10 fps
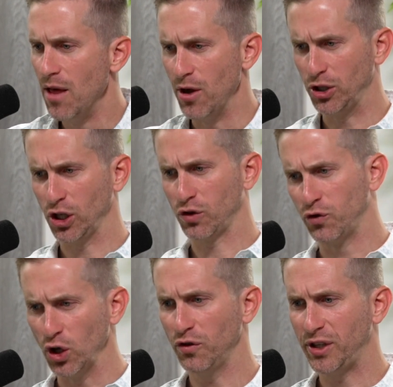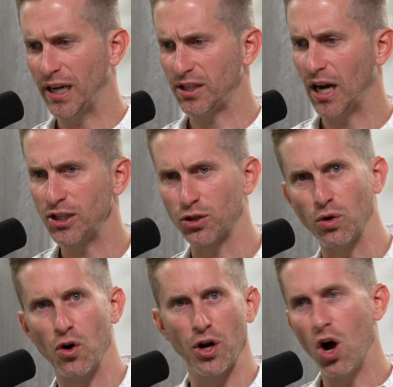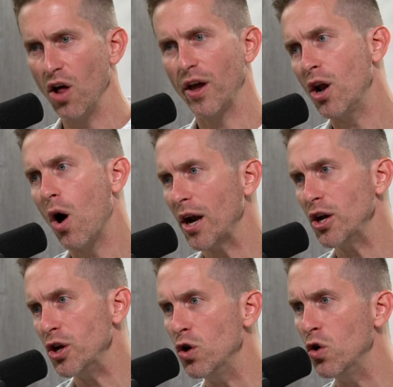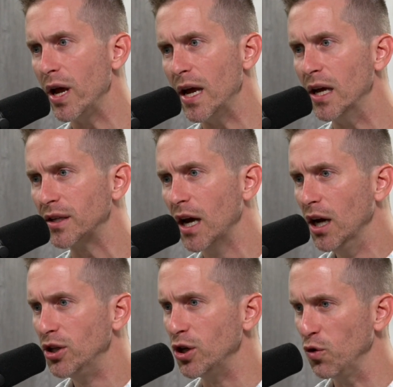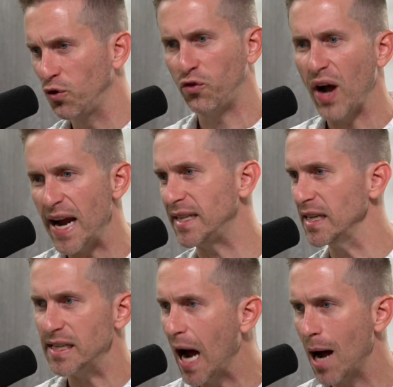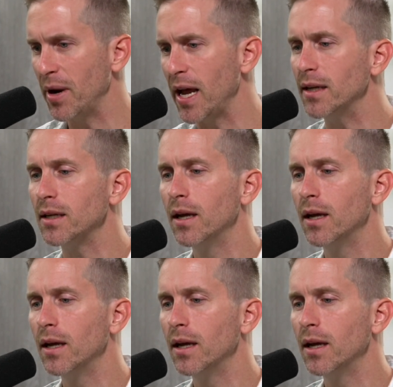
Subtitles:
they're just full of testosterone and all they know how to do is to fight and dominate.